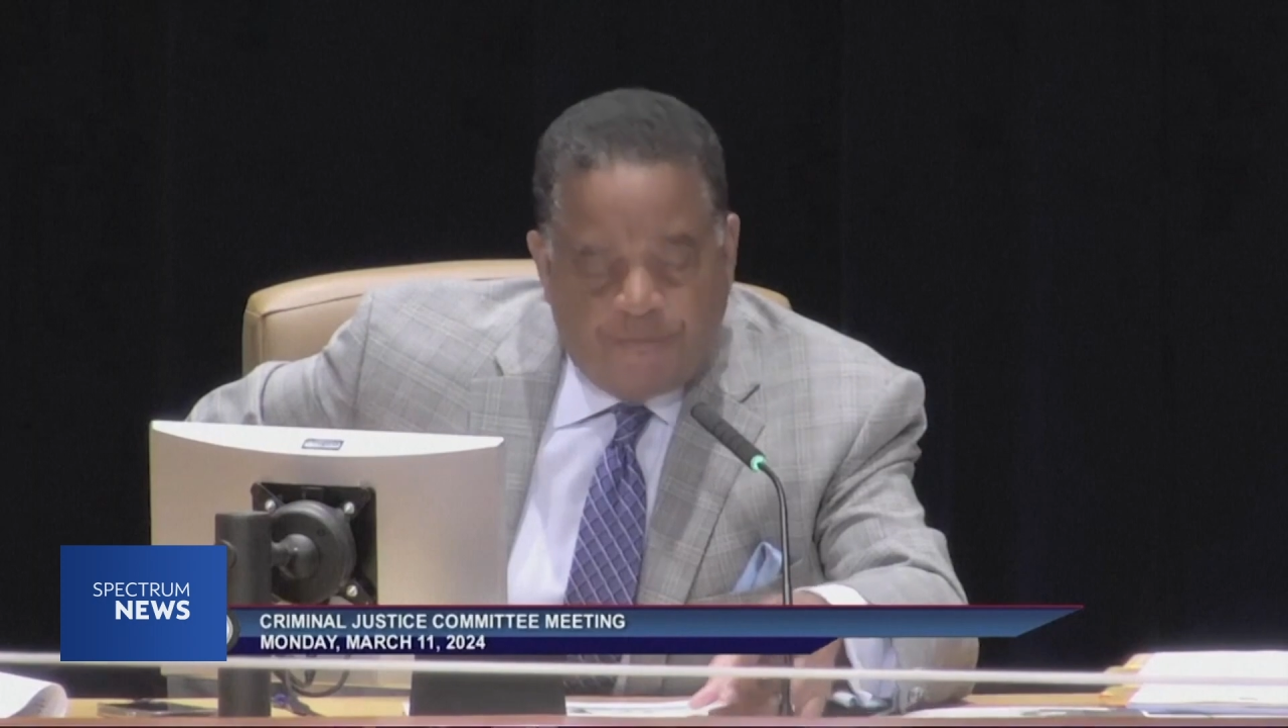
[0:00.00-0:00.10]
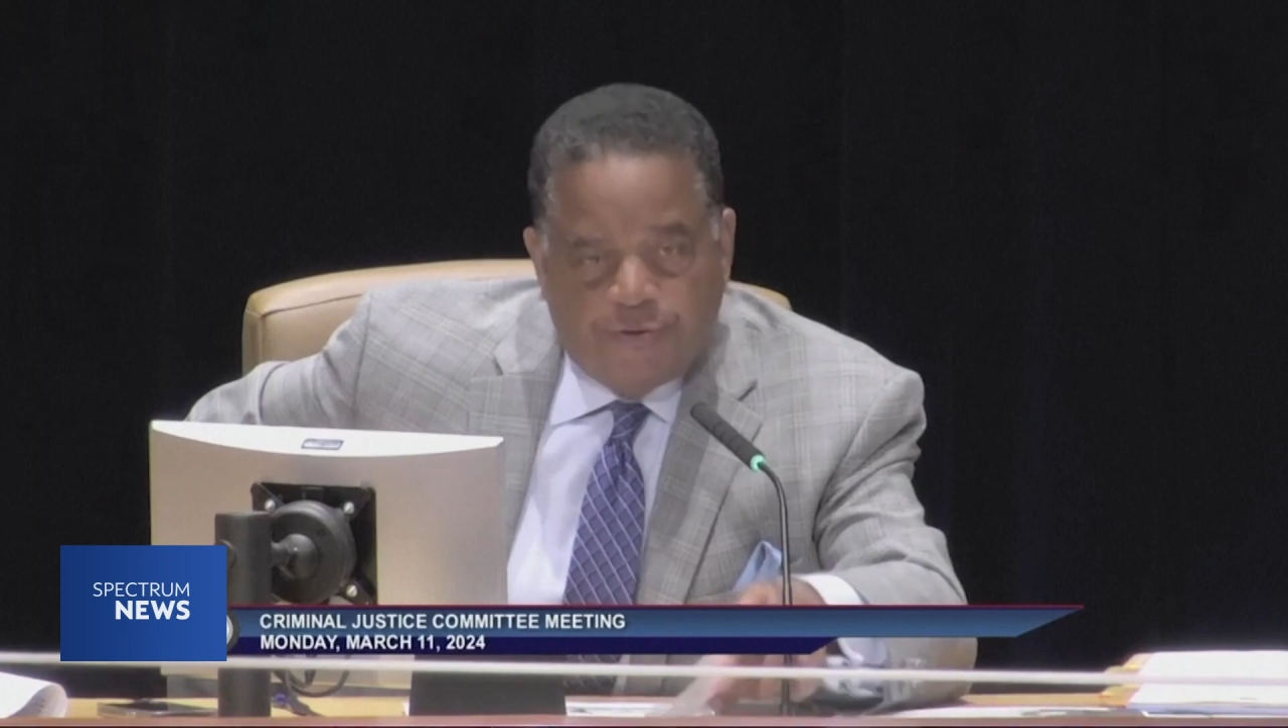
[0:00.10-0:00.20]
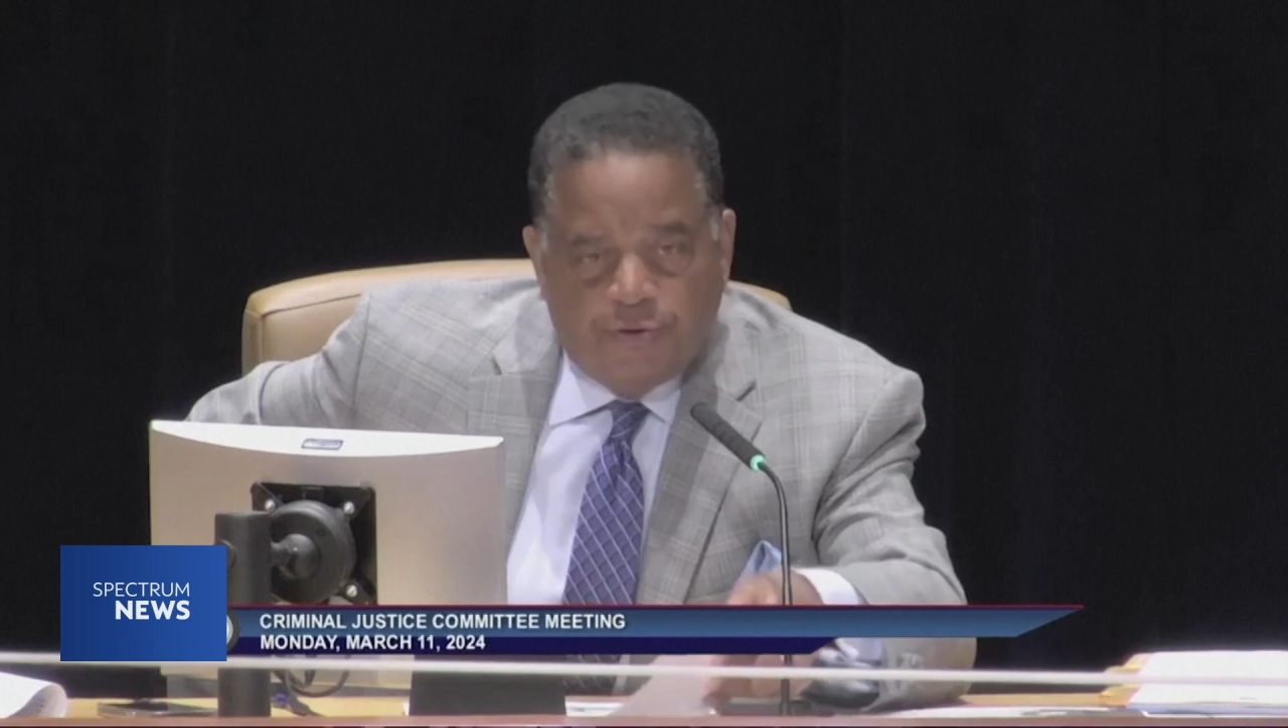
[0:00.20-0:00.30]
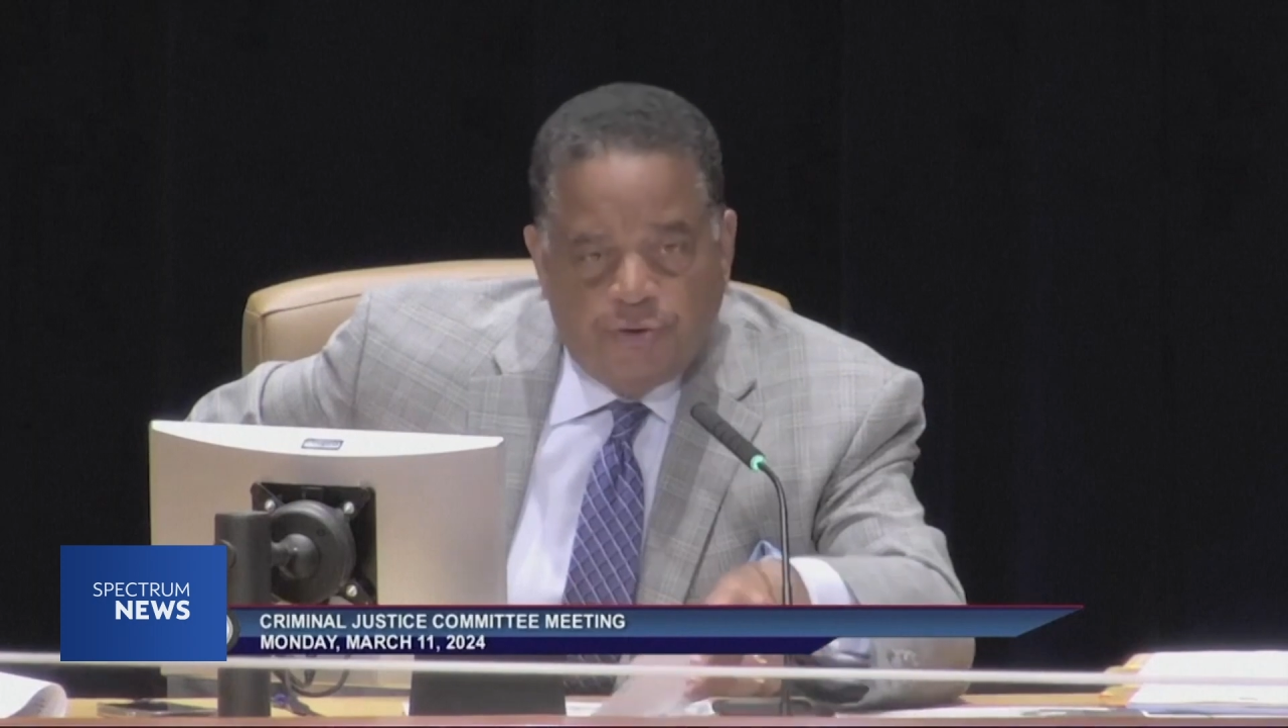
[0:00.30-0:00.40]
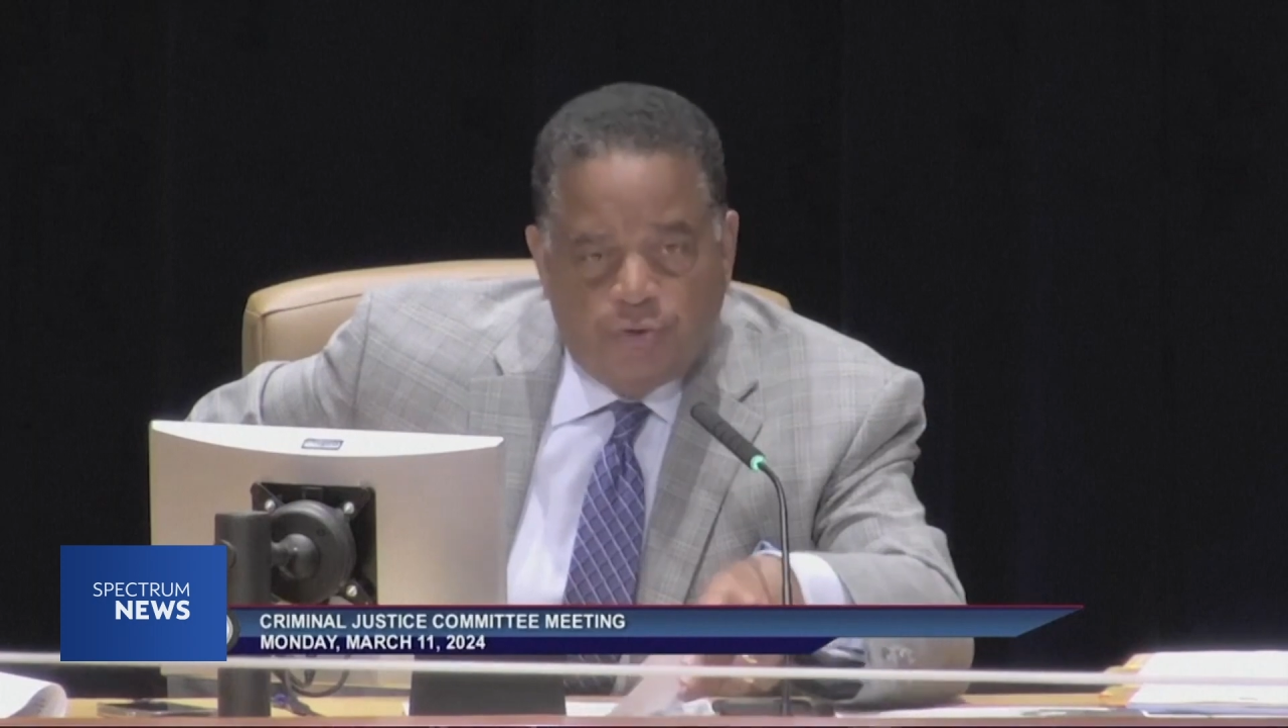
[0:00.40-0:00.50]

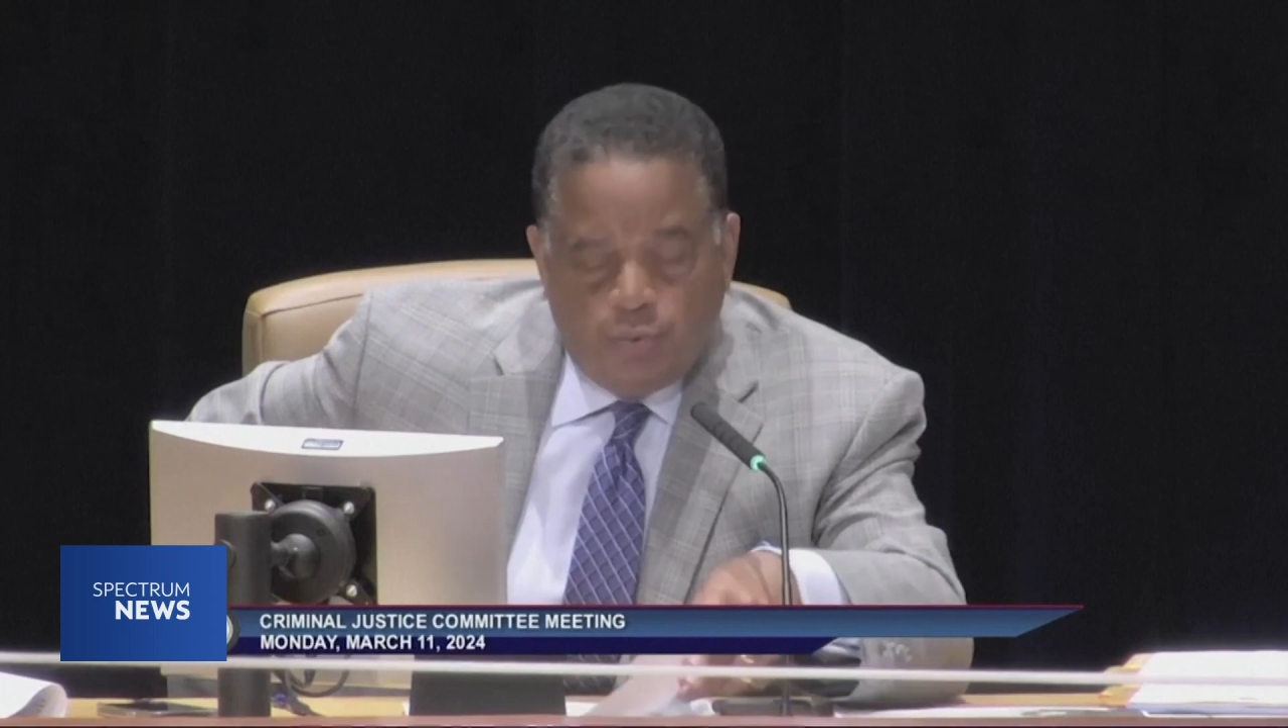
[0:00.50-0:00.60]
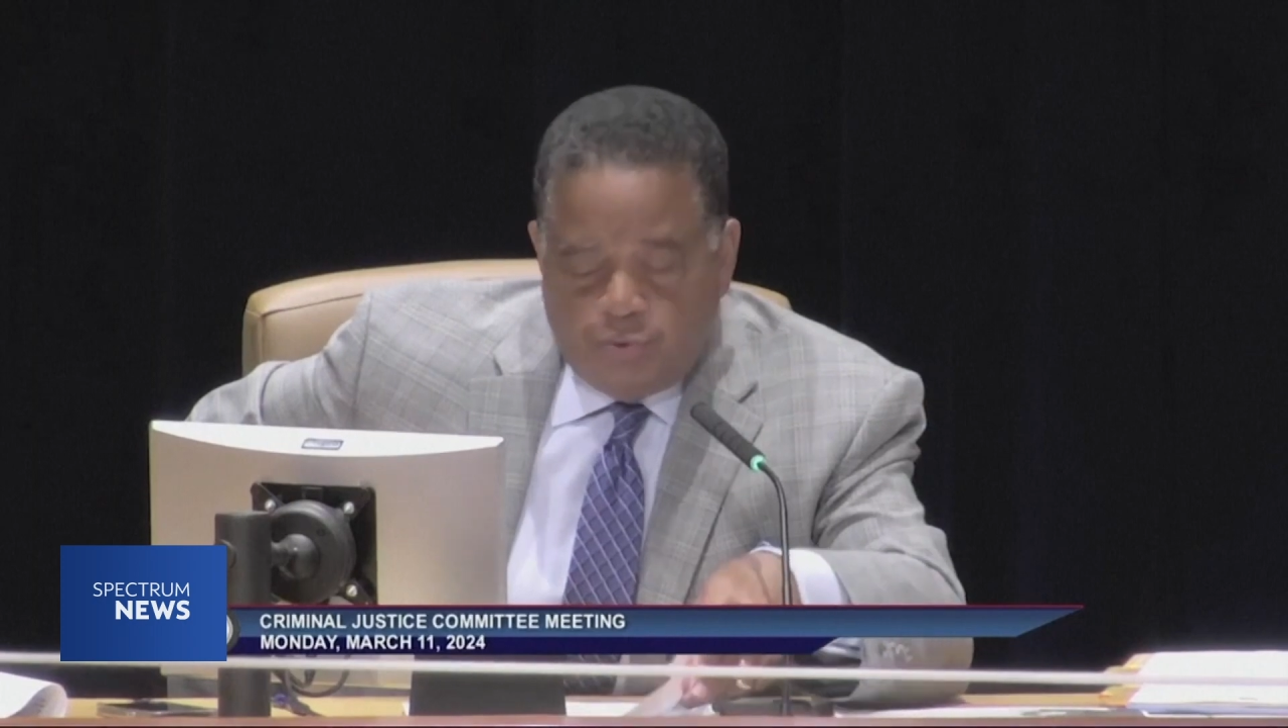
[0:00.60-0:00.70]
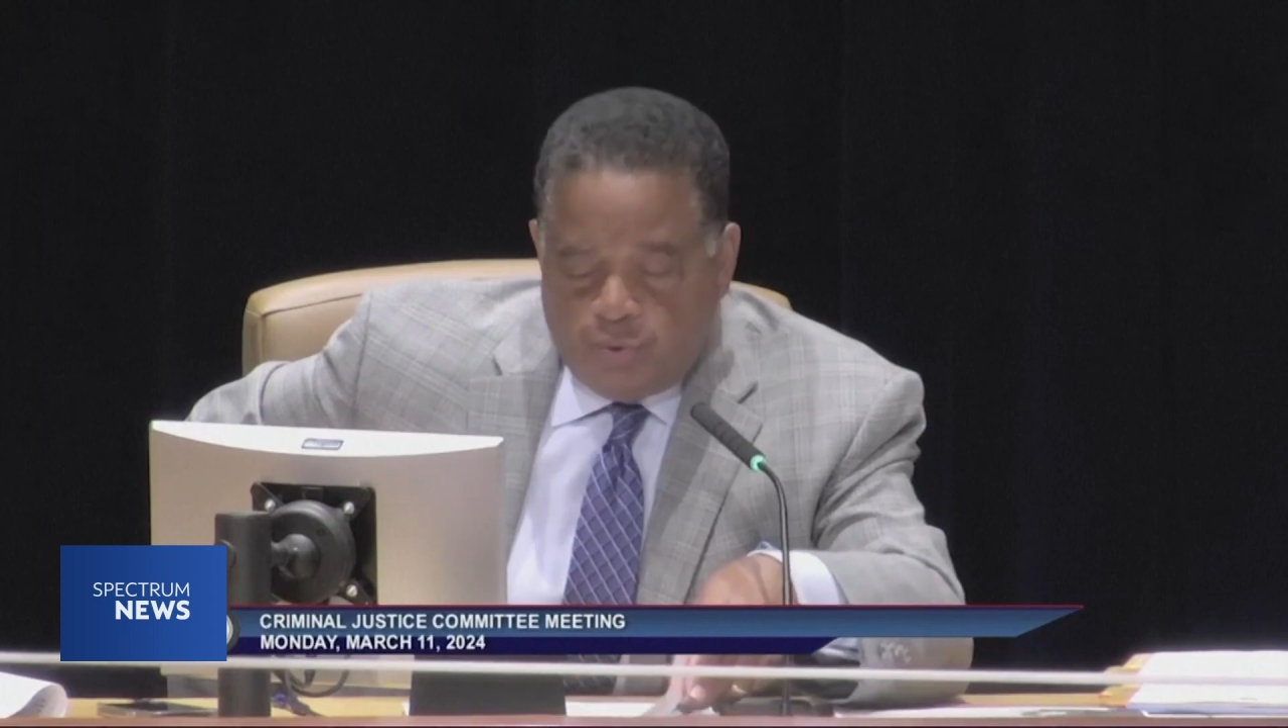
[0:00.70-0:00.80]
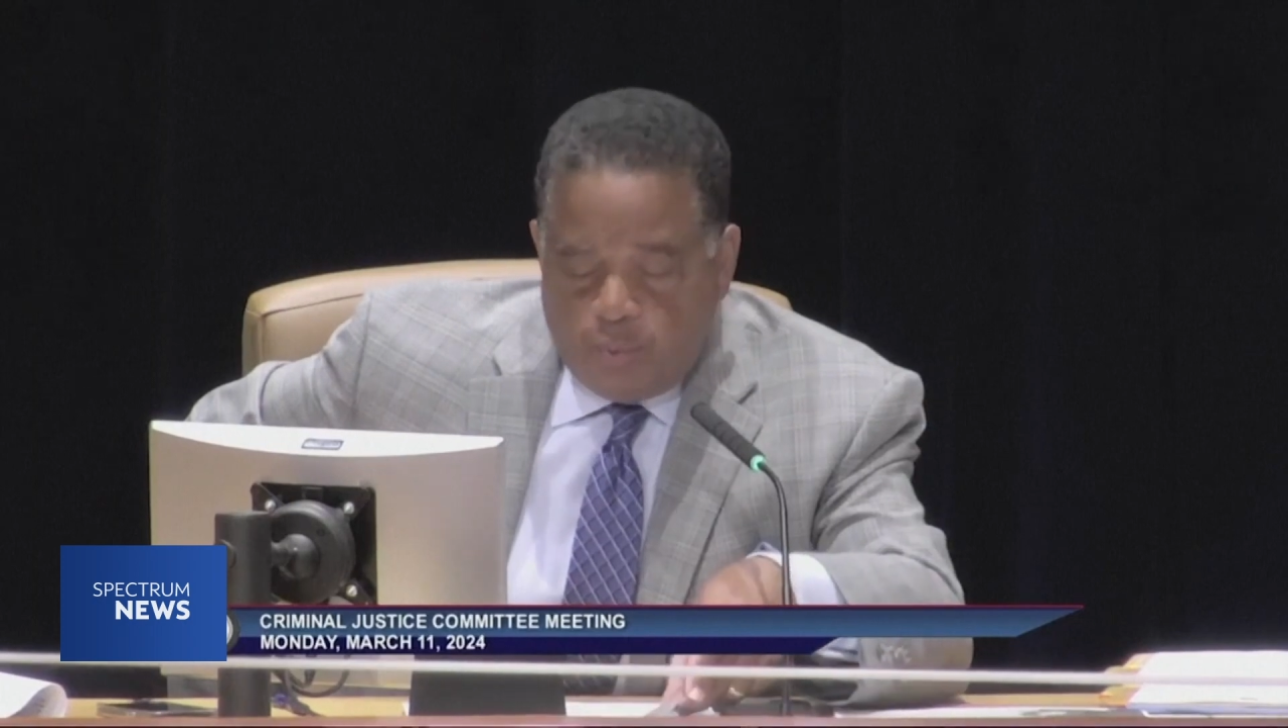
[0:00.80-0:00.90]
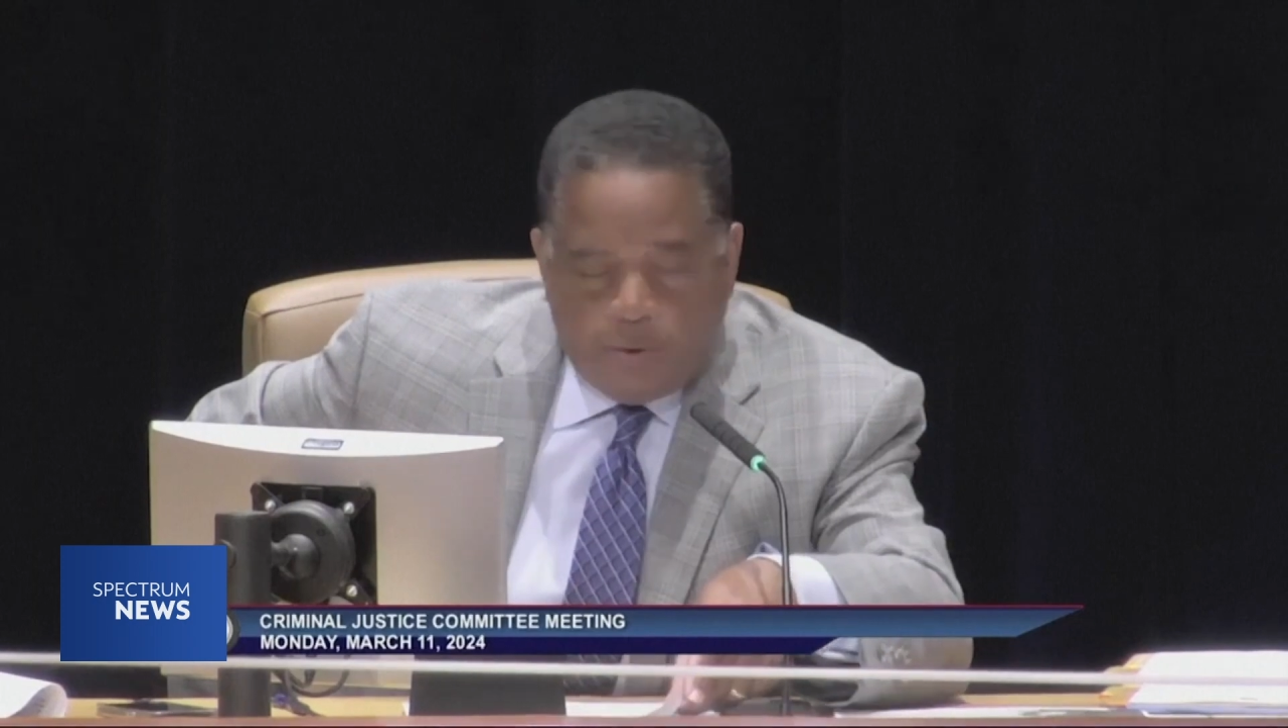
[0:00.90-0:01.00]
that
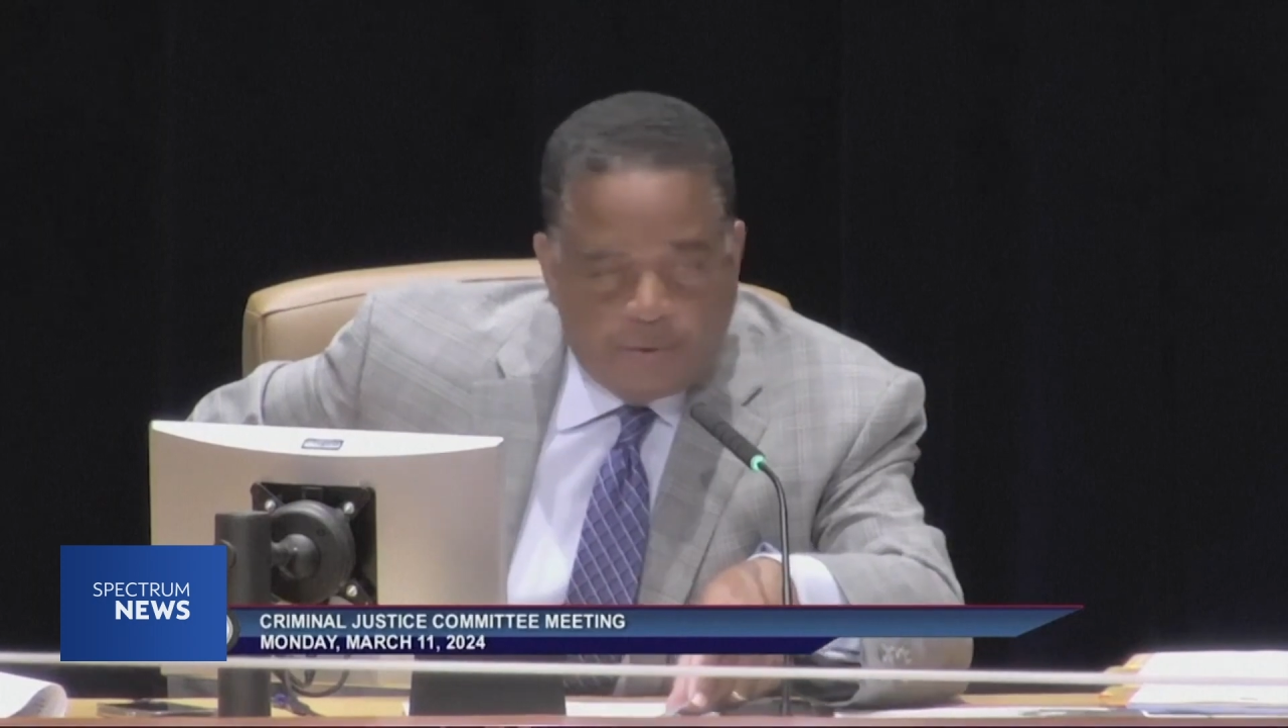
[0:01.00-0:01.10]
officers